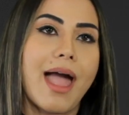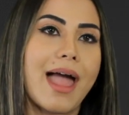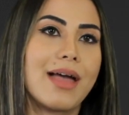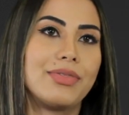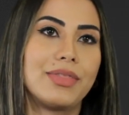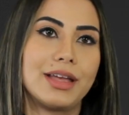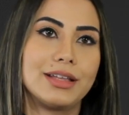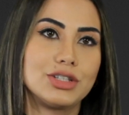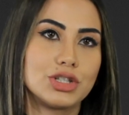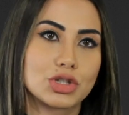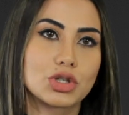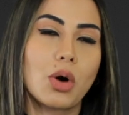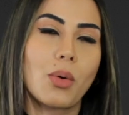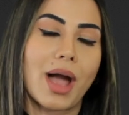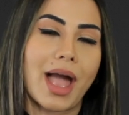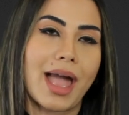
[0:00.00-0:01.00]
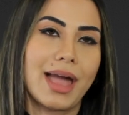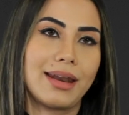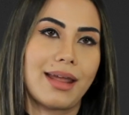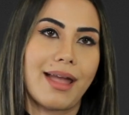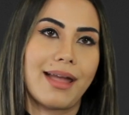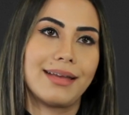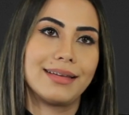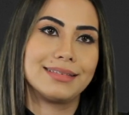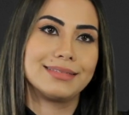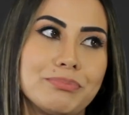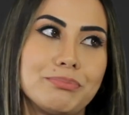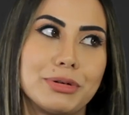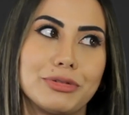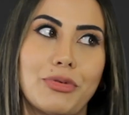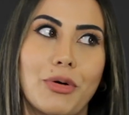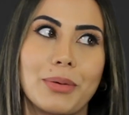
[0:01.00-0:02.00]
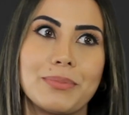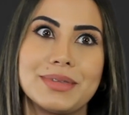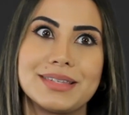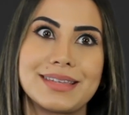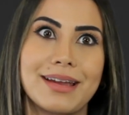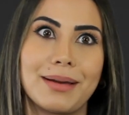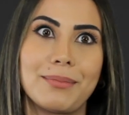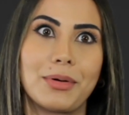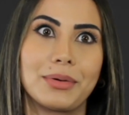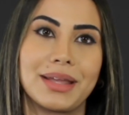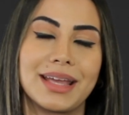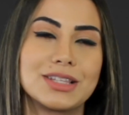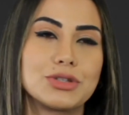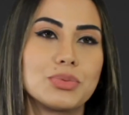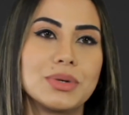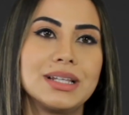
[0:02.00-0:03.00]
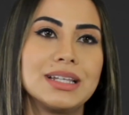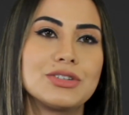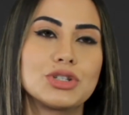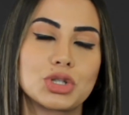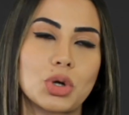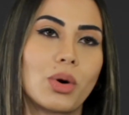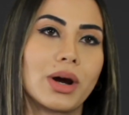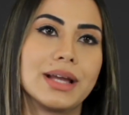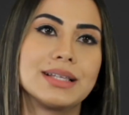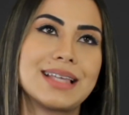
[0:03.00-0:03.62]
and then just go ahead and perform the ceremony. It's really short.